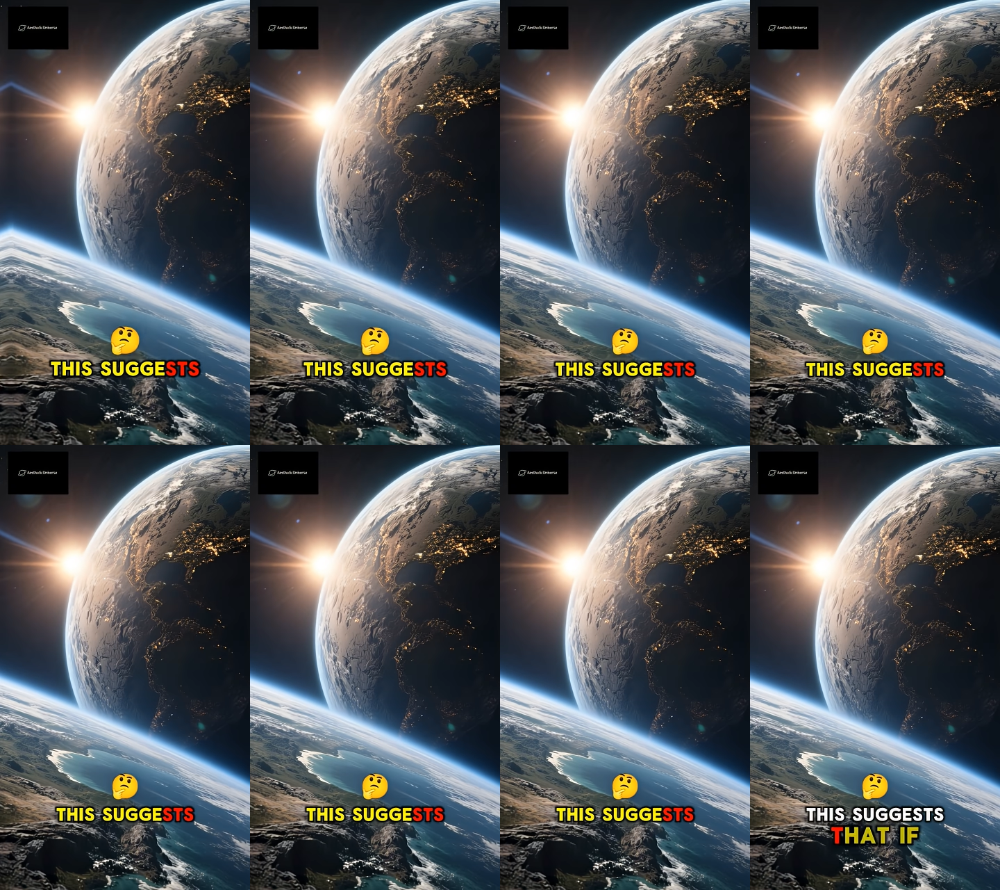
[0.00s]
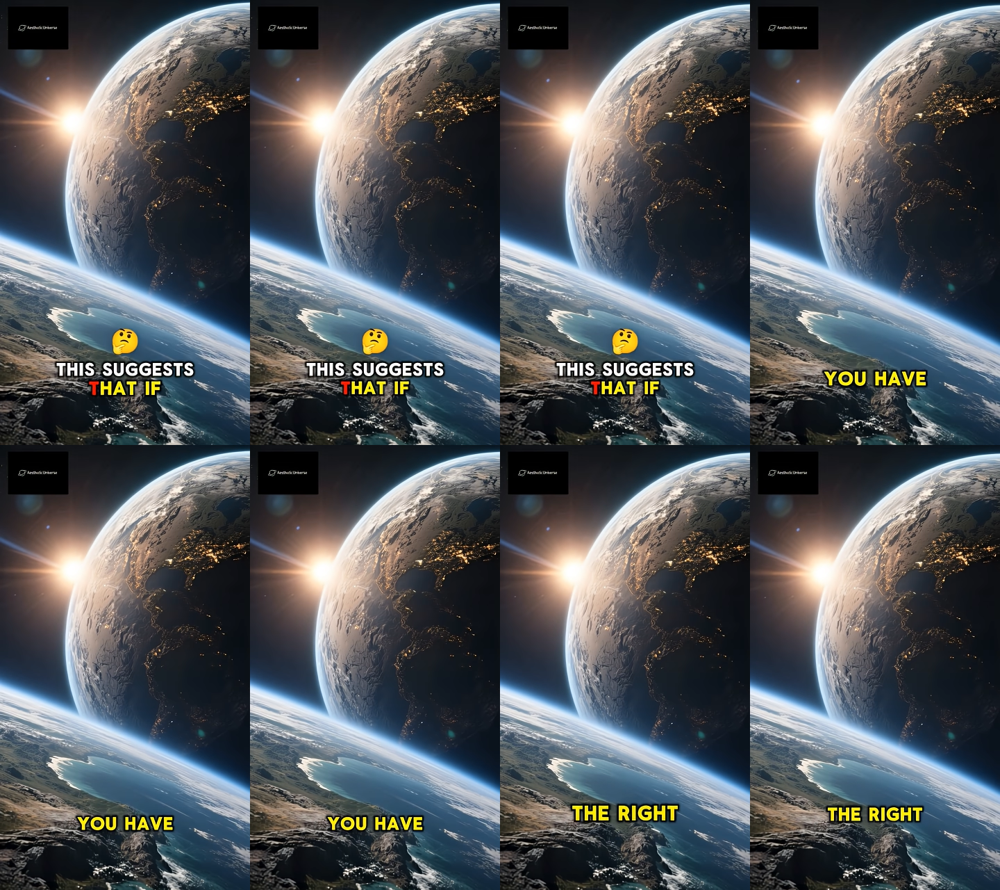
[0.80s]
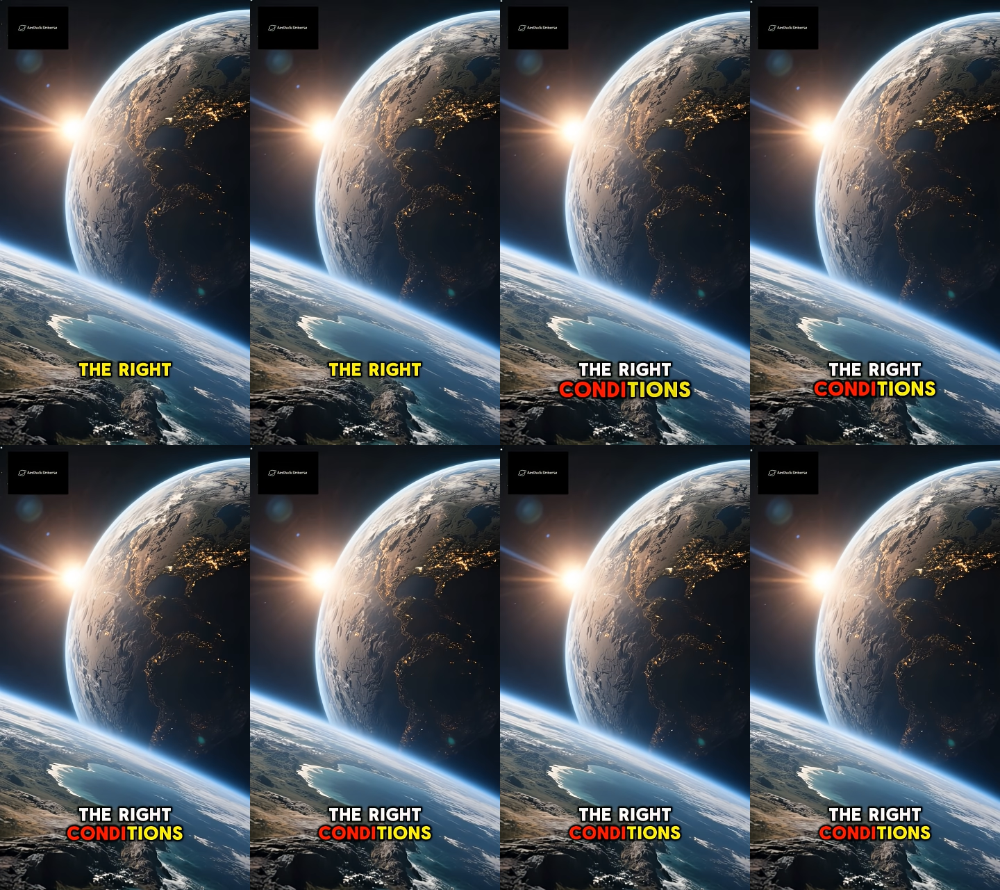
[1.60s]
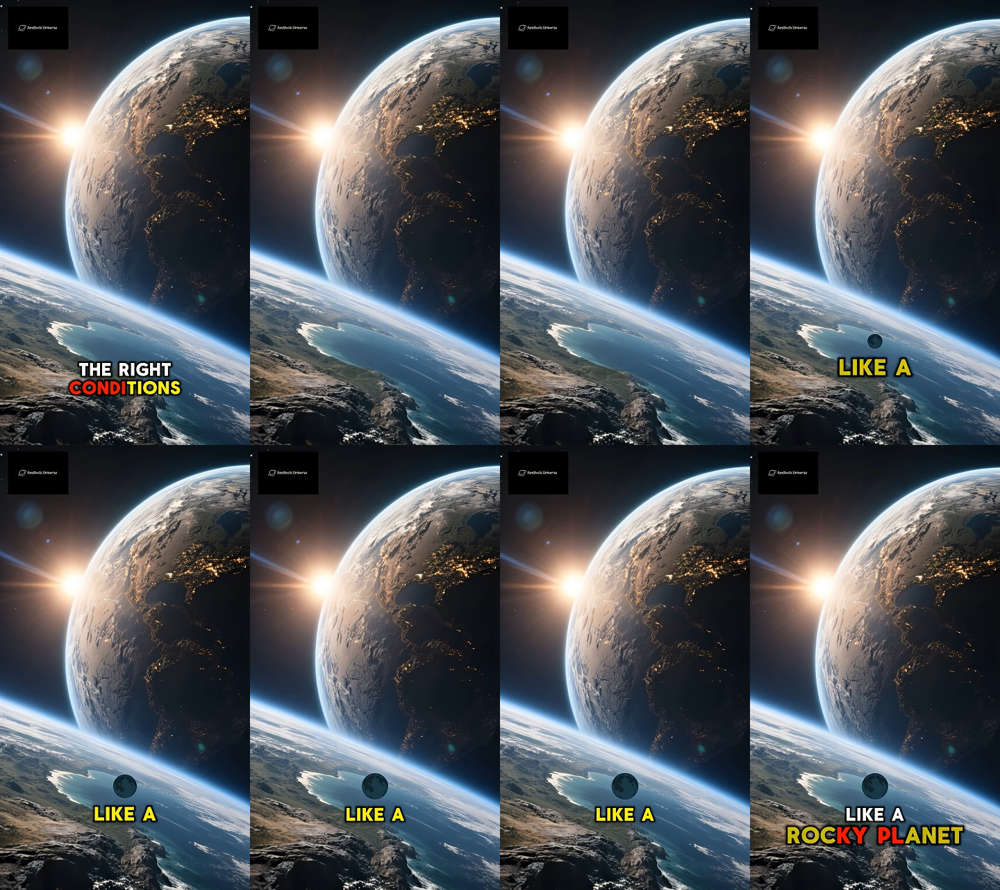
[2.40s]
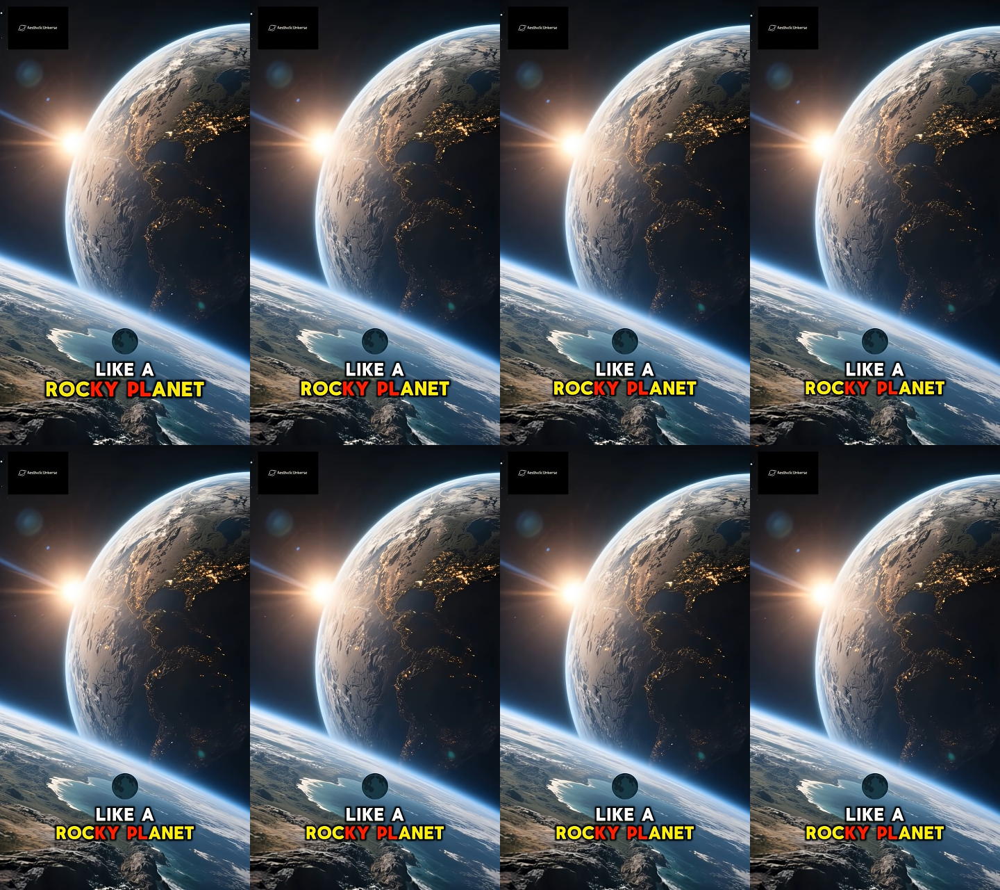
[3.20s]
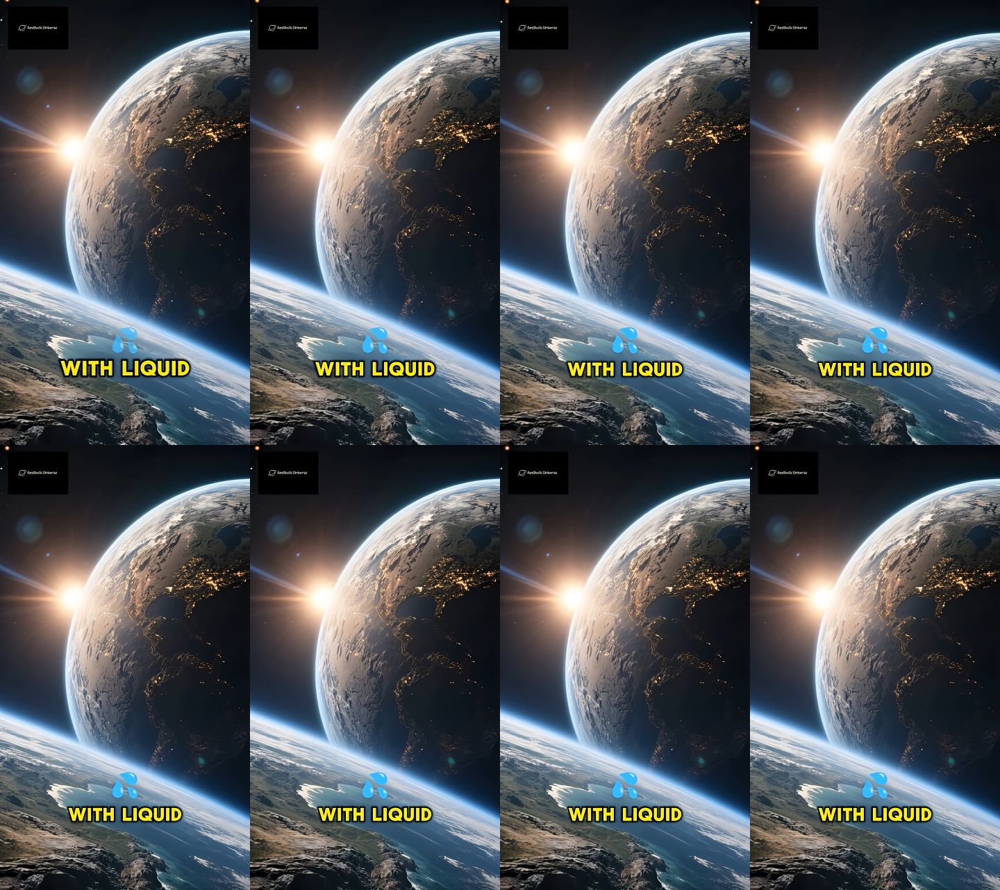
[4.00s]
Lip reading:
Nobody's mouth can be seen.